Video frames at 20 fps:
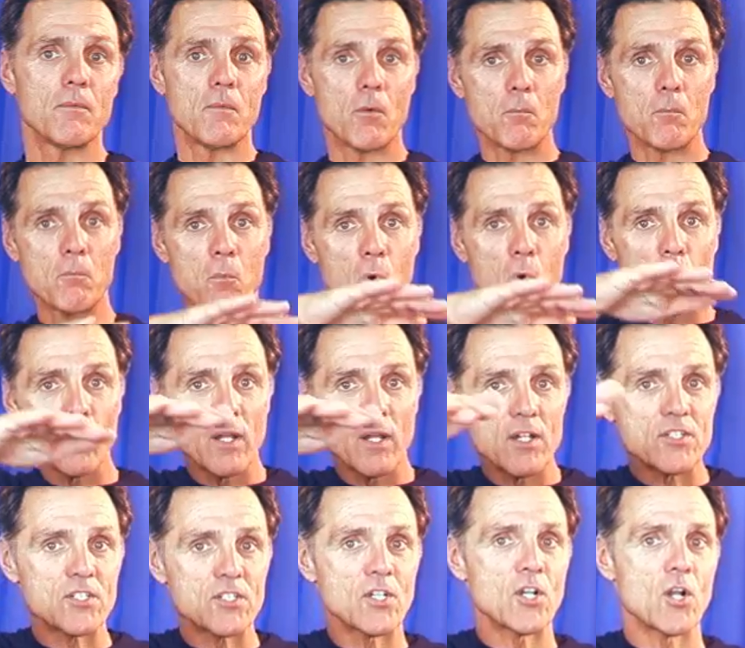more or
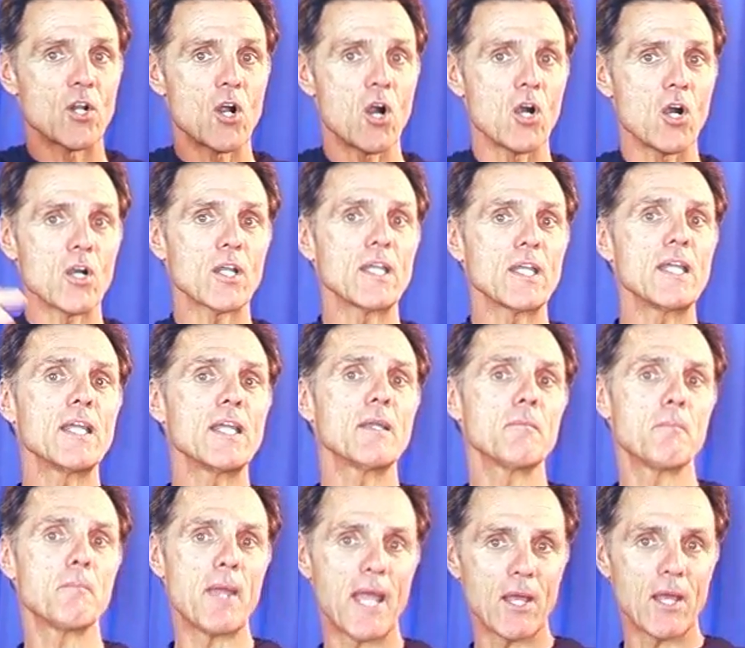less in an
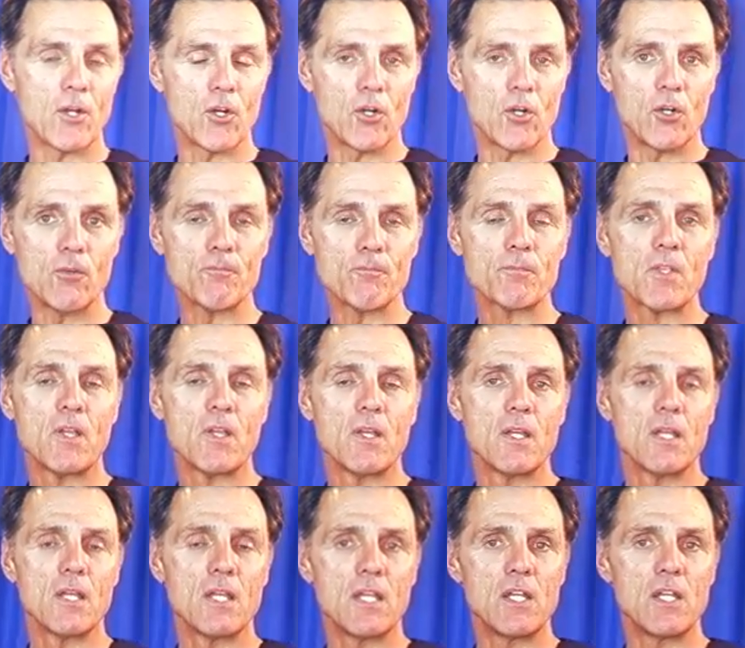arcing manner,
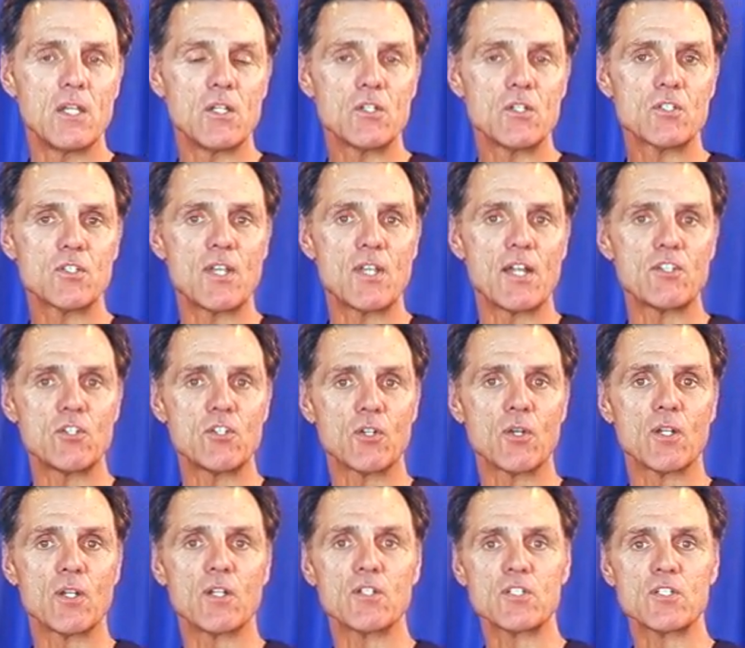is that you're
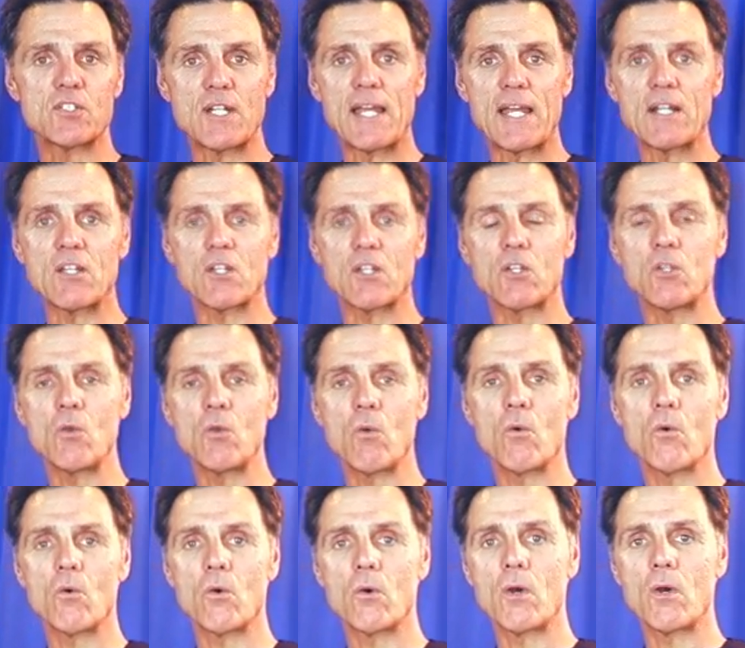going to set
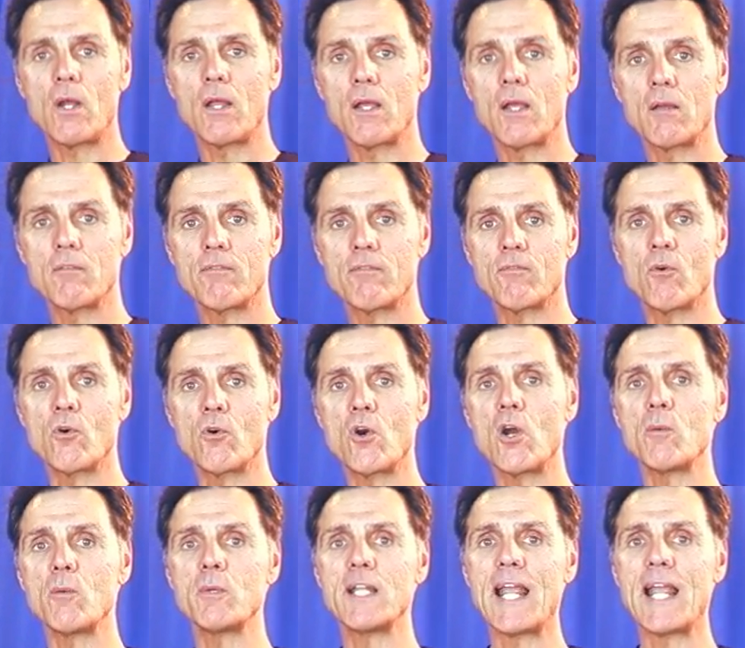your
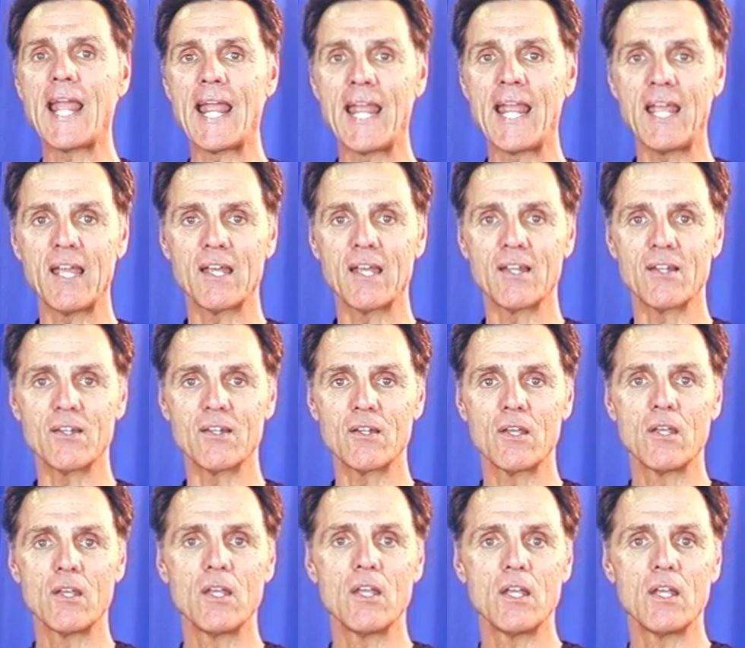forearm and hand
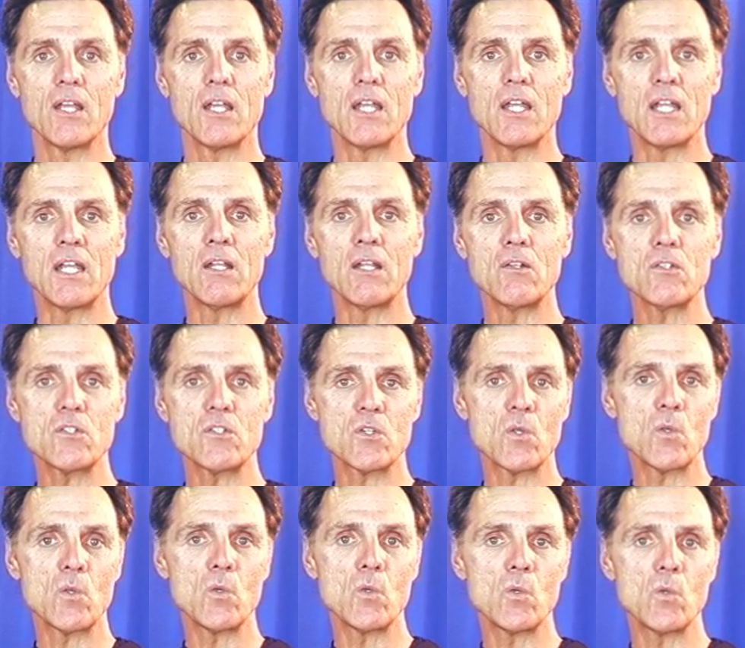
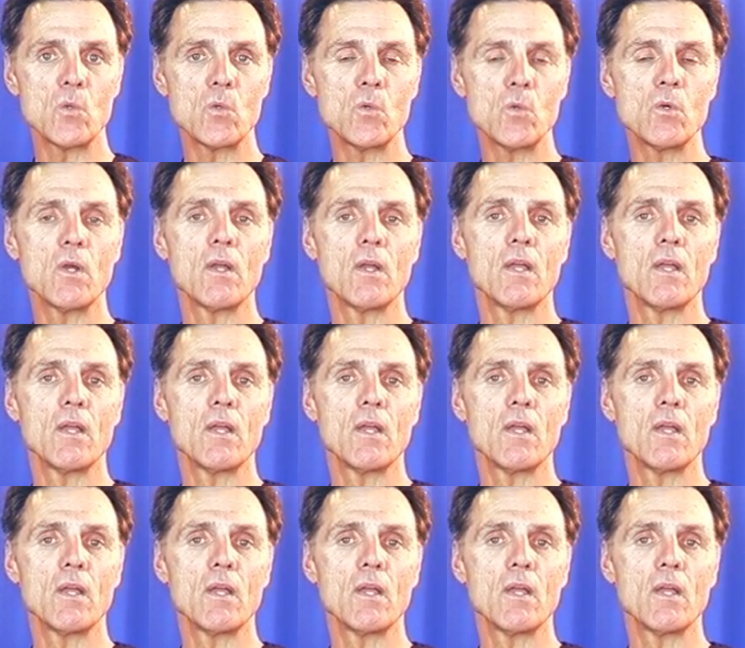into